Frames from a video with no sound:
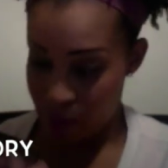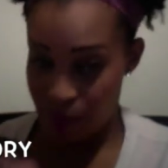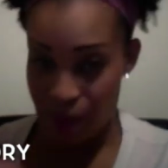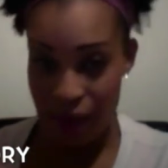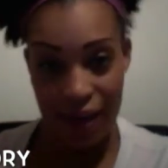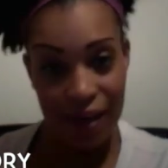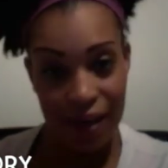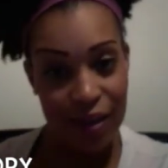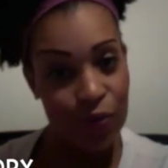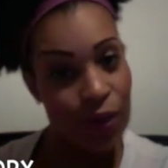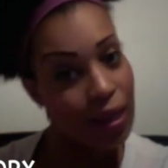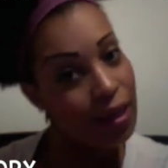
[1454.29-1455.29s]
but it is
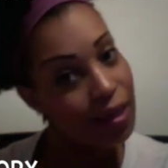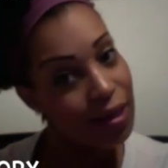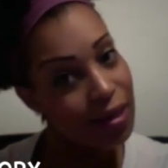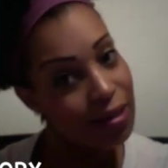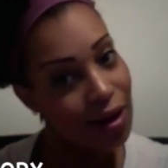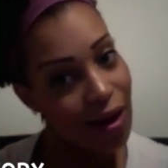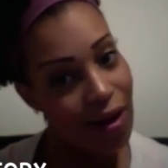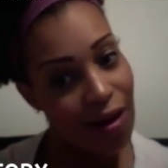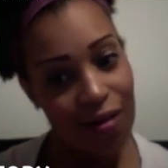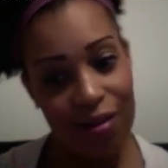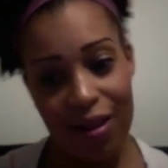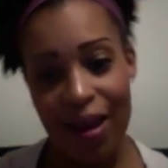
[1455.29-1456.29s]
what it is, y'all.